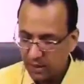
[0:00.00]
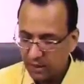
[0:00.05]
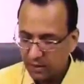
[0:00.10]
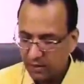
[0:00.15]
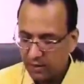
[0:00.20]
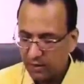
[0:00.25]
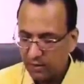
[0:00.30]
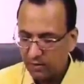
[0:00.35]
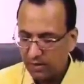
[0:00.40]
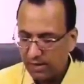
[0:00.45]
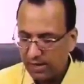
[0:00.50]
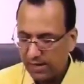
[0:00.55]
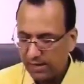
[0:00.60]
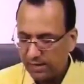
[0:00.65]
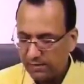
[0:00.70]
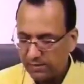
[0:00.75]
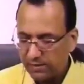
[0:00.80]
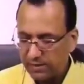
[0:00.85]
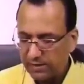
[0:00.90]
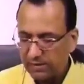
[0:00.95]
Now,
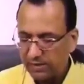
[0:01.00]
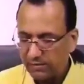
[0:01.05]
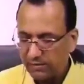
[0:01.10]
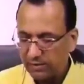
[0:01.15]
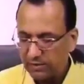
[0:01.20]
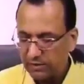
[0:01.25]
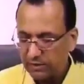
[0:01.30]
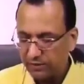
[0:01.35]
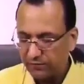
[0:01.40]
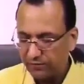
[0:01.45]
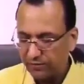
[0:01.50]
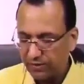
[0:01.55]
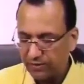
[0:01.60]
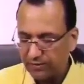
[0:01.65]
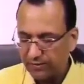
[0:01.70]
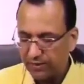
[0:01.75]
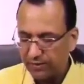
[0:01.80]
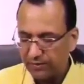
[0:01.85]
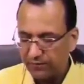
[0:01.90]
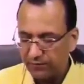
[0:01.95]
as it is giving
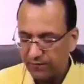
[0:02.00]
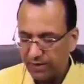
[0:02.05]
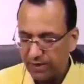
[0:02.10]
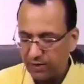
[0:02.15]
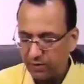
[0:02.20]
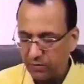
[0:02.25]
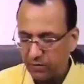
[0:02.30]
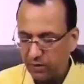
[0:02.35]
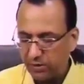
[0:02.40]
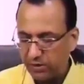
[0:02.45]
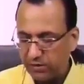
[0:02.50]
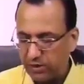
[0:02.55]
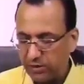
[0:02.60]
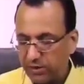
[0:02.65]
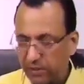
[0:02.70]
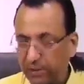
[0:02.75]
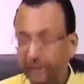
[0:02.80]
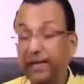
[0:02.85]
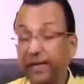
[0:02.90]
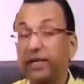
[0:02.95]
surfactant, fine. What is the
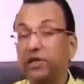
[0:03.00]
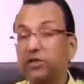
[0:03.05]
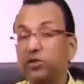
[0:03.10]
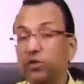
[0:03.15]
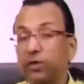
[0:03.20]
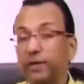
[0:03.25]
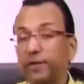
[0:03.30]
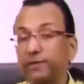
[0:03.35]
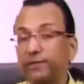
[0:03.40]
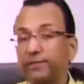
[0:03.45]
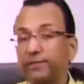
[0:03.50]
other thing it is doing?